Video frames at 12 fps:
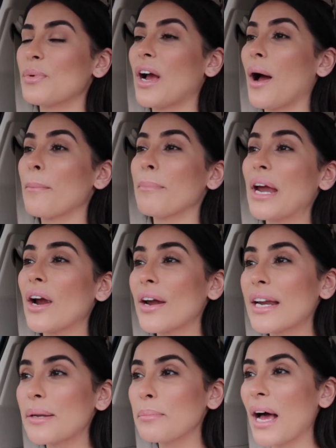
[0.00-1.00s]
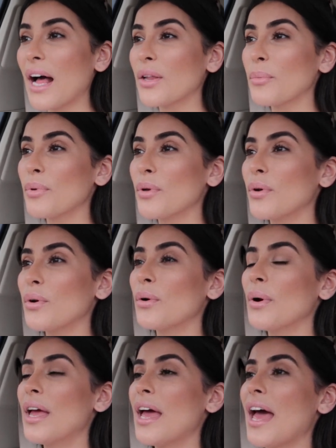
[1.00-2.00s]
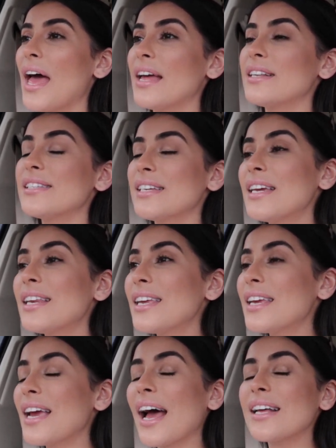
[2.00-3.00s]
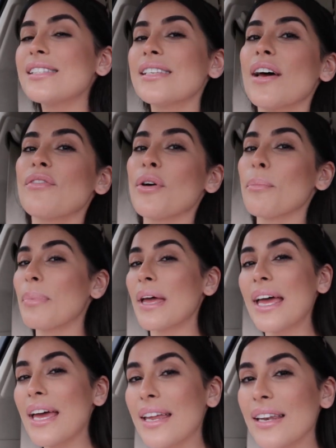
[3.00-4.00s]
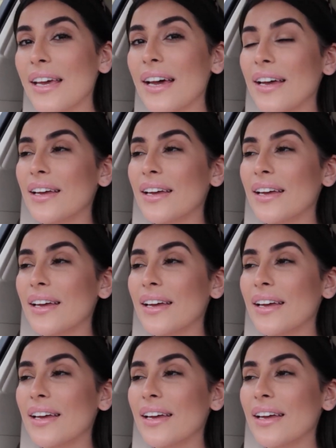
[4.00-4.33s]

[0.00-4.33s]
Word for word: We got married in Malibu and Teeny has never been.